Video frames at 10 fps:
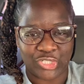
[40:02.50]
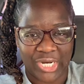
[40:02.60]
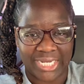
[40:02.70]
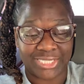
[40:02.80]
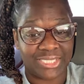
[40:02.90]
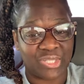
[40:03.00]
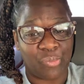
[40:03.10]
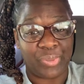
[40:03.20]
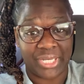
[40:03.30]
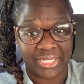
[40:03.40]
track. She's
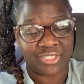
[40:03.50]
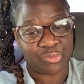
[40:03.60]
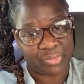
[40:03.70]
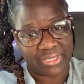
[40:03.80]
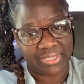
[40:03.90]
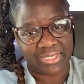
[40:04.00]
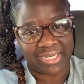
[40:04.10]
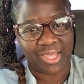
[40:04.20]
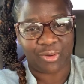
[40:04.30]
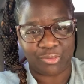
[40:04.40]
on punishment.
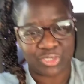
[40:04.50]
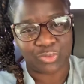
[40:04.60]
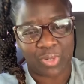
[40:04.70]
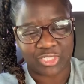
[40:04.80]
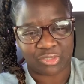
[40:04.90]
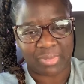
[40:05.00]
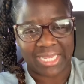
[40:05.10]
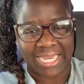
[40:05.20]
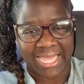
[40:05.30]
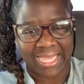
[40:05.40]
And I hope she's watching
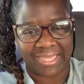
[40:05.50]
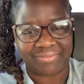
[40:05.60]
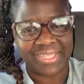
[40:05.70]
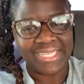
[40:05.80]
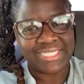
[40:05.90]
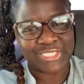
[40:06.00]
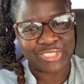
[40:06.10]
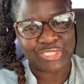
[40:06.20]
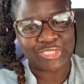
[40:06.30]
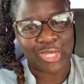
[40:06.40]
my live
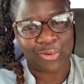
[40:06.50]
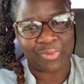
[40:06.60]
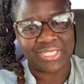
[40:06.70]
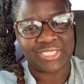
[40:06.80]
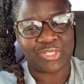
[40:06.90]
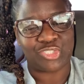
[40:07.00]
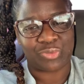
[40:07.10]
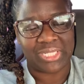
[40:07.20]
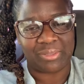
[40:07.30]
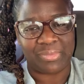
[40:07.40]
since she's always
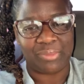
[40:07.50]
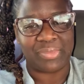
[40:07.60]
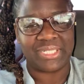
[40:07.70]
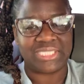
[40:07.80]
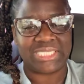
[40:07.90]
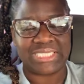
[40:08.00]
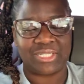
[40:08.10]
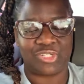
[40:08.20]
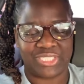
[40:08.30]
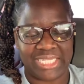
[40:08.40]
critiquing
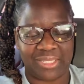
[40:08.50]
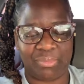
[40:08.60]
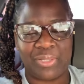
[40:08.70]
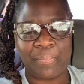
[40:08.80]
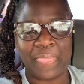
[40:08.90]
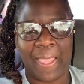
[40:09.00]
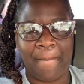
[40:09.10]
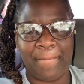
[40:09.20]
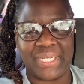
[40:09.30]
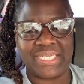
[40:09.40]
me.
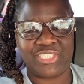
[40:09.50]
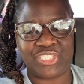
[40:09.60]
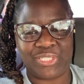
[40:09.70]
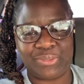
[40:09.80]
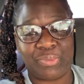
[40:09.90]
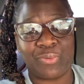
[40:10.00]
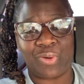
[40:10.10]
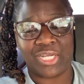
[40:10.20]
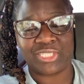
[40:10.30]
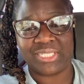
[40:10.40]
But she's been
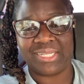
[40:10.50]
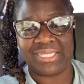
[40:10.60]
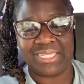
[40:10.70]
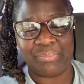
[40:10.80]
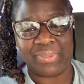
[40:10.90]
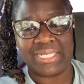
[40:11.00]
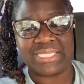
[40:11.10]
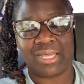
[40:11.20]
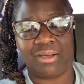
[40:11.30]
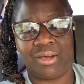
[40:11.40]
watching the
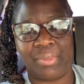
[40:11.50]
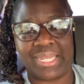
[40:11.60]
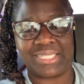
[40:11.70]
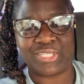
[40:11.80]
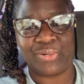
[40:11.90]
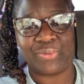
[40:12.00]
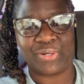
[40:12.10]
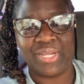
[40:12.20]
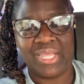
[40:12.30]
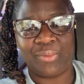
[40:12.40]
Olympics. And I told
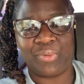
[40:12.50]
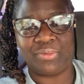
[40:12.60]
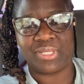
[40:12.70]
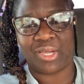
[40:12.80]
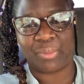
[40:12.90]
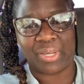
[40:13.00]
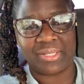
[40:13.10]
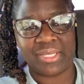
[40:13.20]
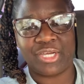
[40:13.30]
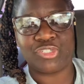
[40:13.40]
her we were talking
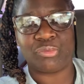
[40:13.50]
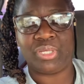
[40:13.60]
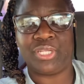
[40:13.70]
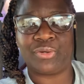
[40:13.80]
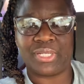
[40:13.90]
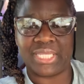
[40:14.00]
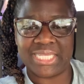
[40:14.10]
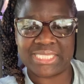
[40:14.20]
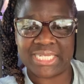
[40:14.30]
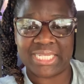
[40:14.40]
about the 100 meter and the
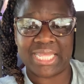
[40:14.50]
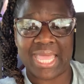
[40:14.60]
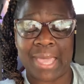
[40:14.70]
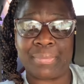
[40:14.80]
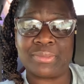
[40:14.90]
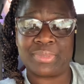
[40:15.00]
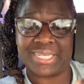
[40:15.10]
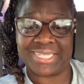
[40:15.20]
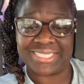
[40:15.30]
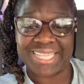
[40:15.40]
incident that happened,
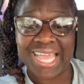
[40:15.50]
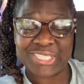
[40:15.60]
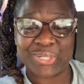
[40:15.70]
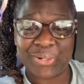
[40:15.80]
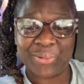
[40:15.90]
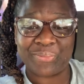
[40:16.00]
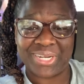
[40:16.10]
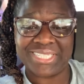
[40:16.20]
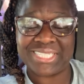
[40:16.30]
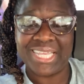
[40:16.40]
because that's her
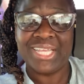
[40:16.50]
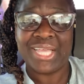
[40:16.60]
race